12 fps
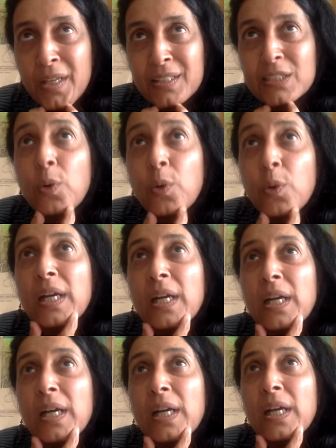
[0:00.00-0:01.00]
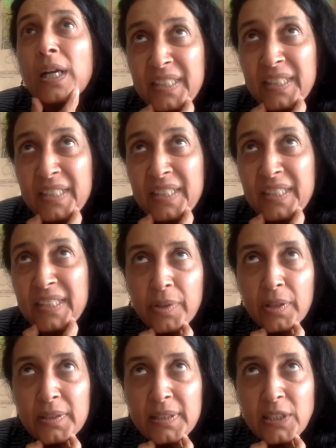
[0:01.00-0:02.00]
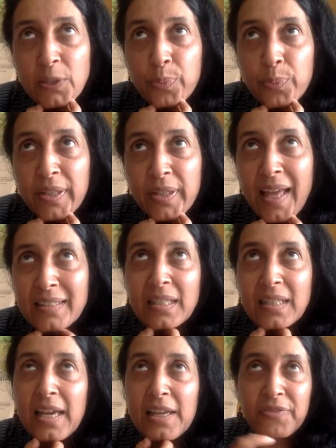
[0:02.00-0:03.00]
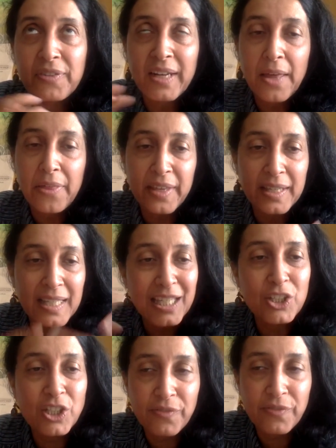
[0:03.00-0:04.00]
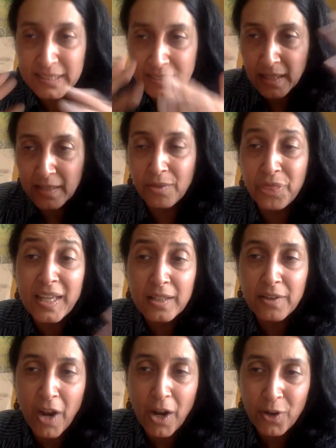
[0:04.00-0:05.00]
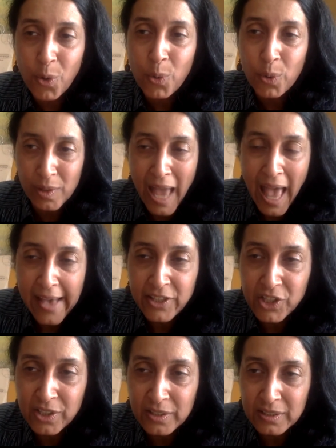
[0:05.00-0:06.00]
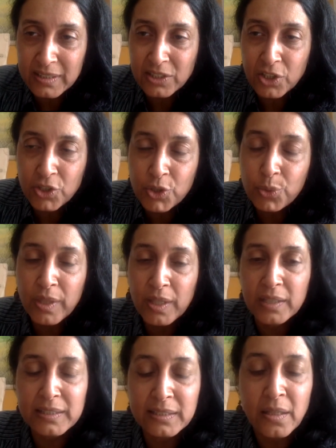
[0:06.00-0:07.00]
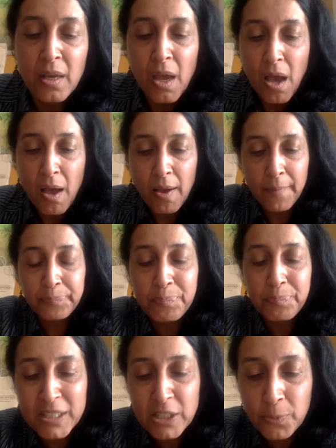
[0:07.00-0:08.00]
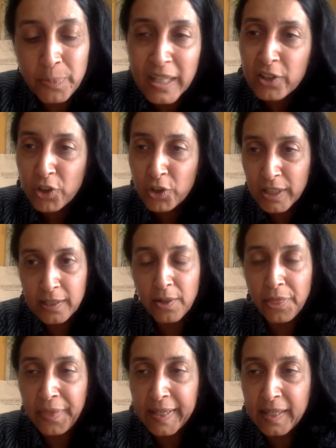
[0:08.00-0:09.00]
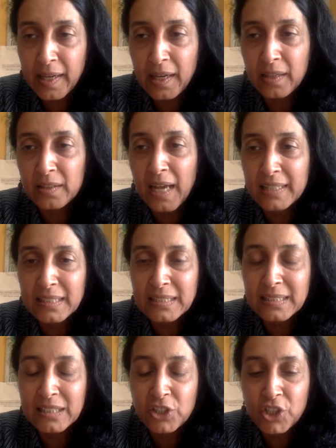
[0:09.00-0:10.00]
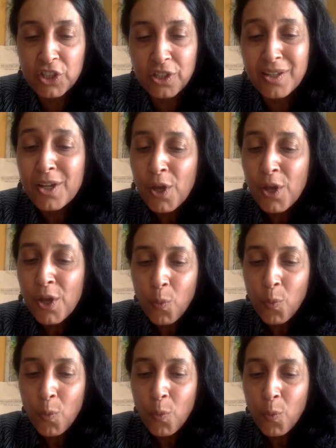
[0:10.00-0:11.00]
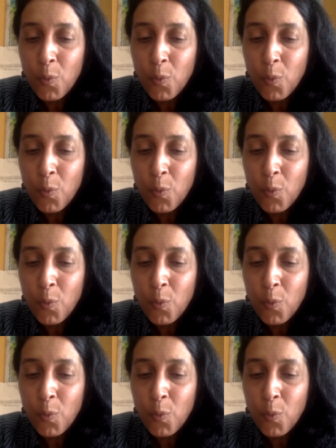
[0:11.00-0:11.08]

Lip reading: So a couple of examples to bring that to life, and I think each of us can think of our own actions to do this. But to build critical thinking as a teacher, one of the